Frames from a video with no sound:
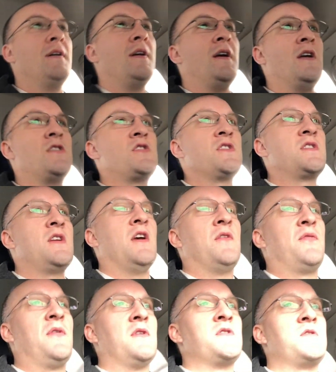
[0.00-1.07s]
It
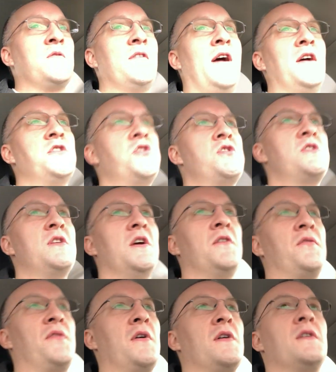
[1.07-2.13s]
feels rushed.
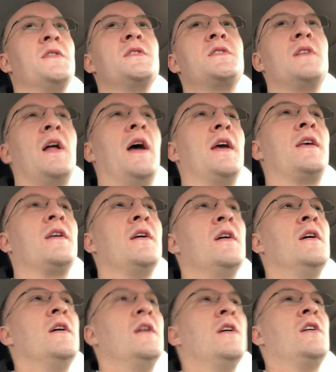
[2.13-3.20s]
It feels like
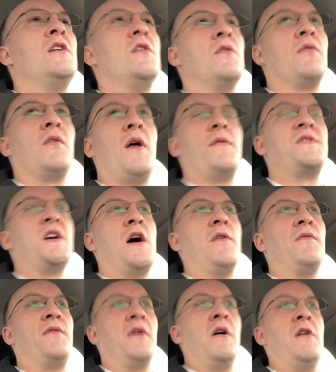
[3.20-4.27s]
you've left out
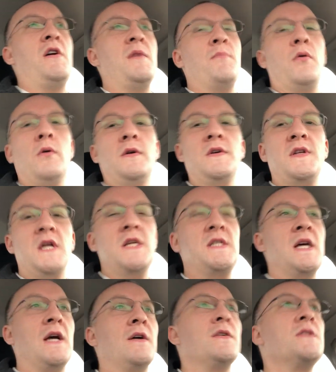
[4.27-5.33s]
very important
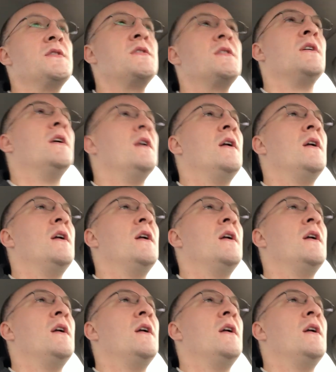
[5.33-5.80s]
details.